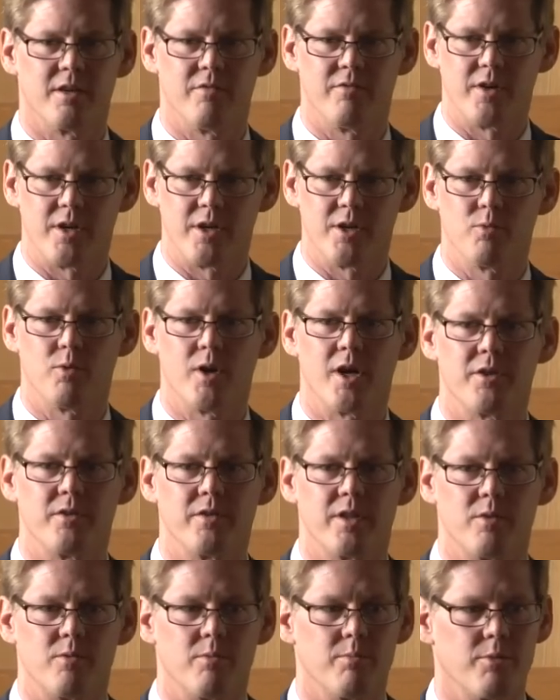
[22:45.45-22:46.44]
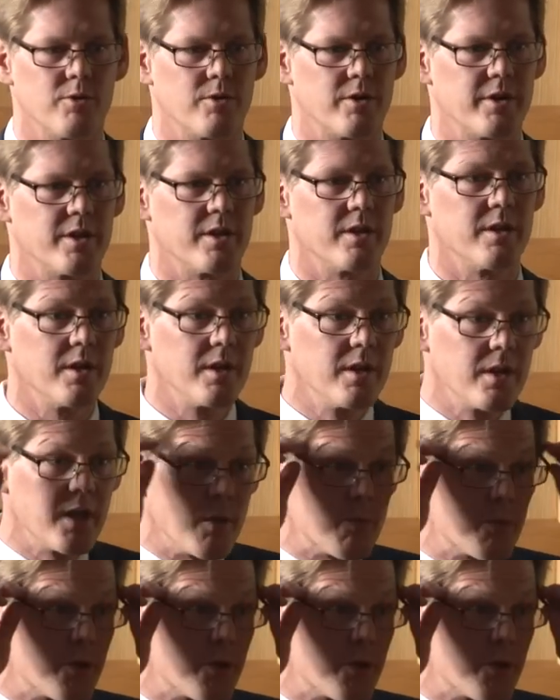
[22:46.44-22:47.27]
and varied whether they reported a